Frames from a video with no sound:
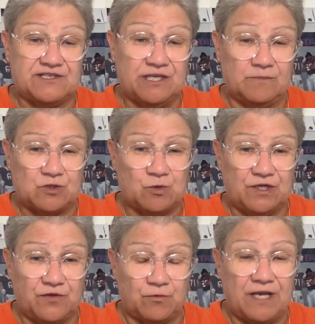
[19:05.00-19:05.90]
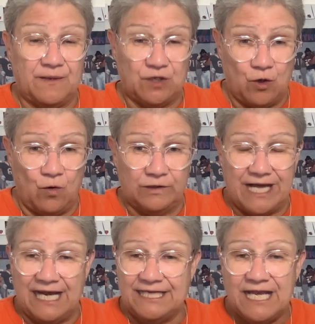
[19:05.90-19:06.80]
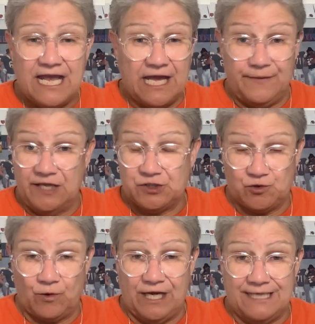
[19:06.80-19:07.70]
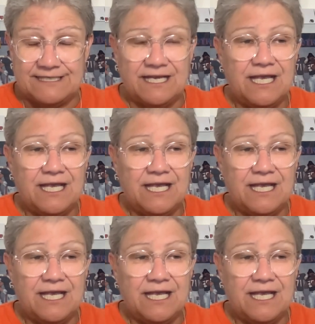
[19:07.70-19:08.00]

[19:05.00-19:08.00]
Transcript: number 23 on the goal line, and that's great.